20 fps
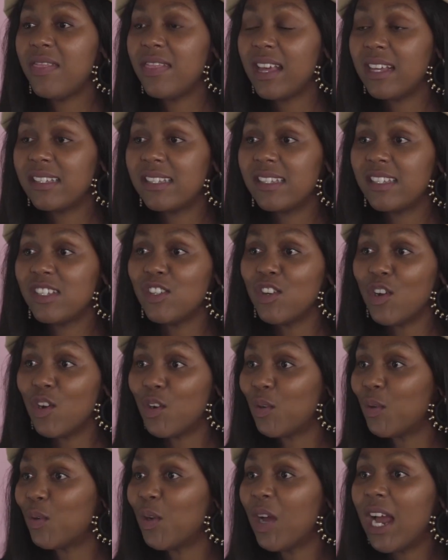there's, you
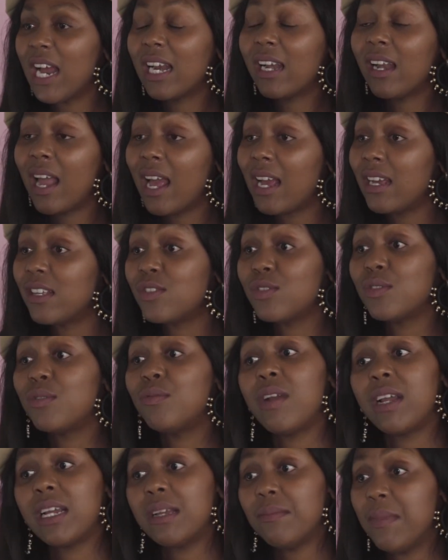know, clients who
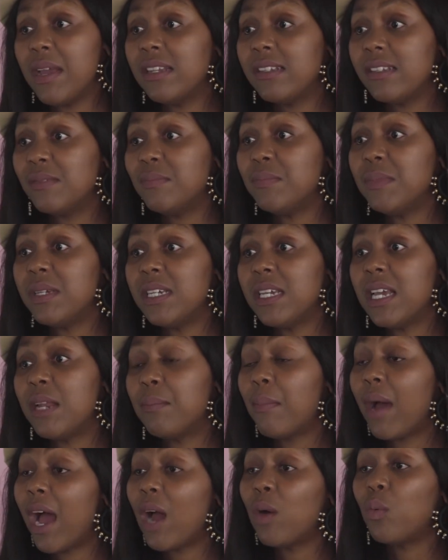recommend me
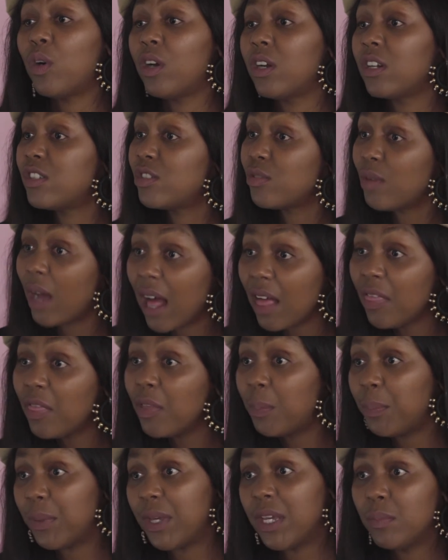and my work to
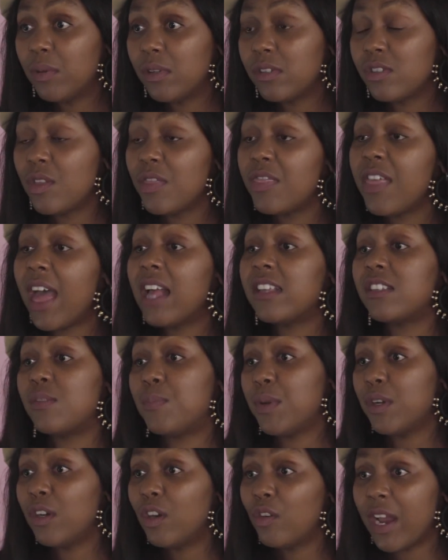other people. So that's
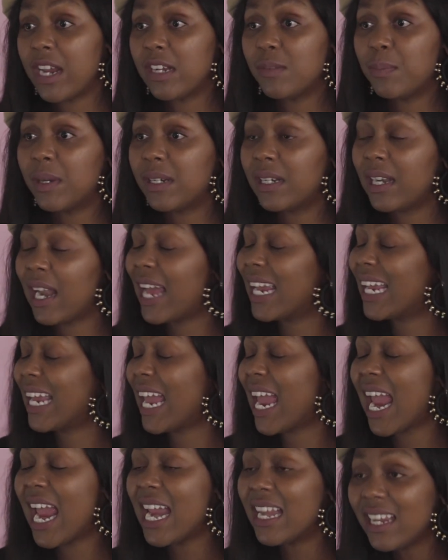been great. But like
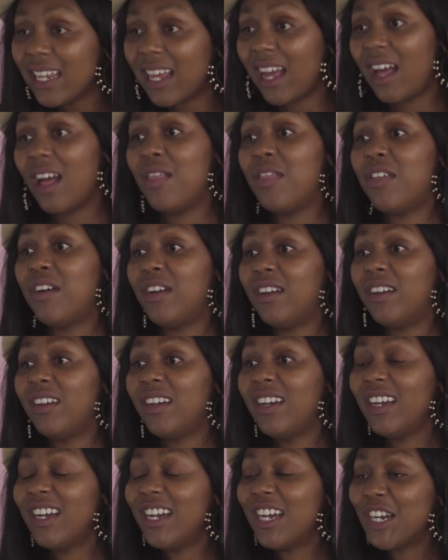any other
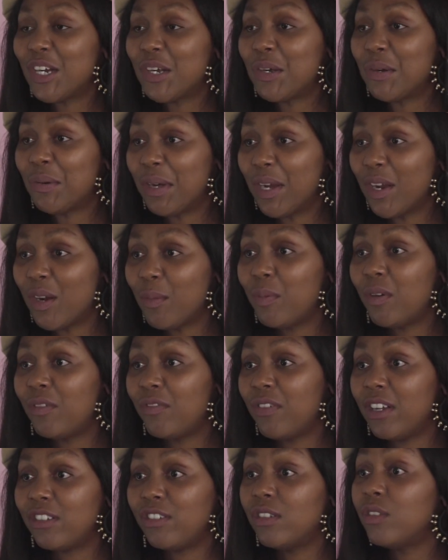career
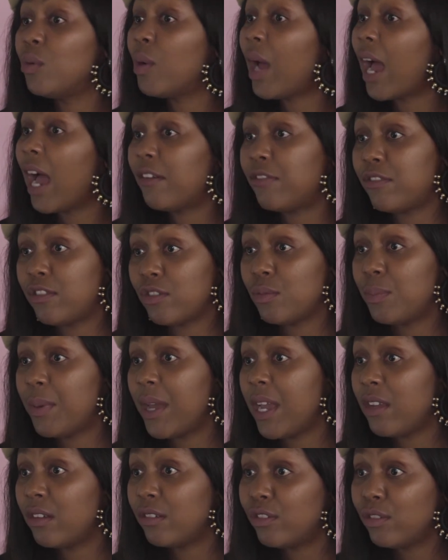profession, you have to
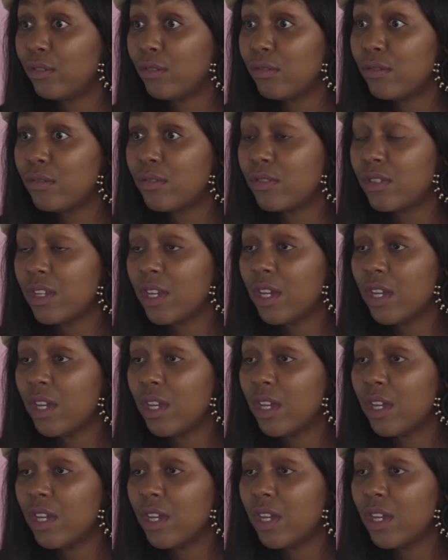pay your dues.